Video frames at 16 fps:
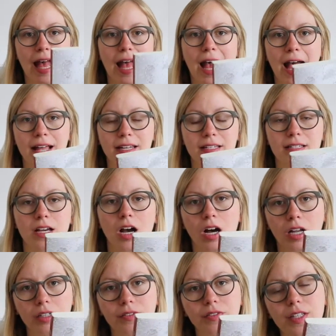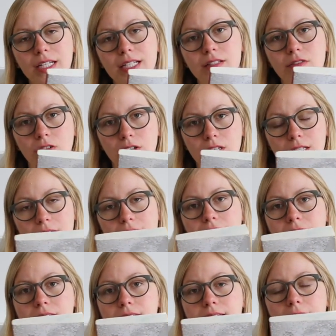And all of these are set
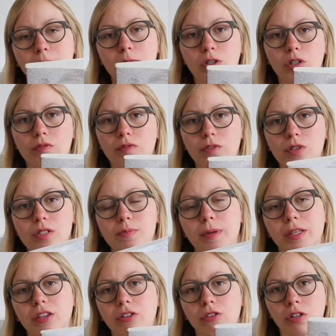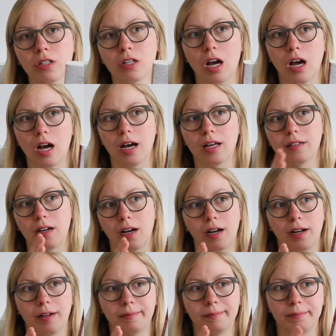in the same universe, but they're not
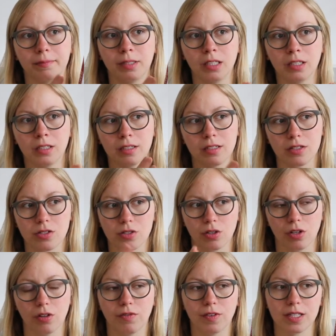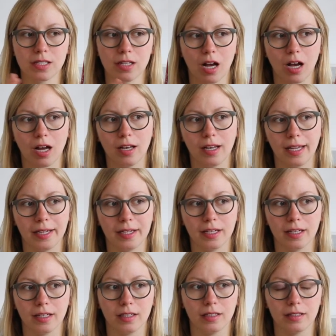it's not like
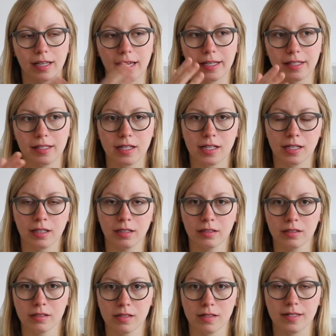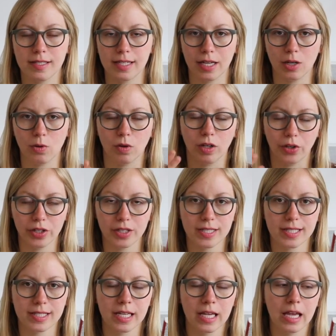
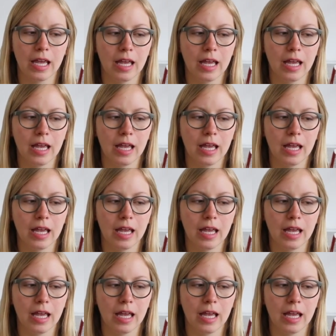sequels,